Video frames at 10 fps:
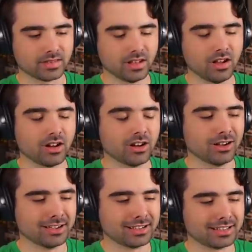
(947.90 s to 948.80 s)
Oh.
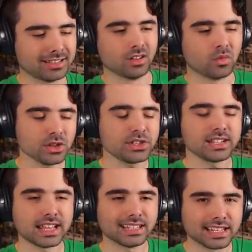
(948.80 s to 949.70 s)
Once you
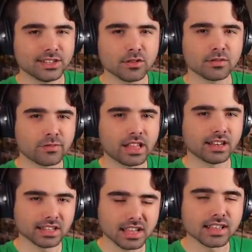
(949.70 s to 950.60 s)
get it, can you
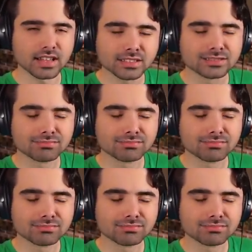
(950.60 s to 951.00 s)
finally eat it?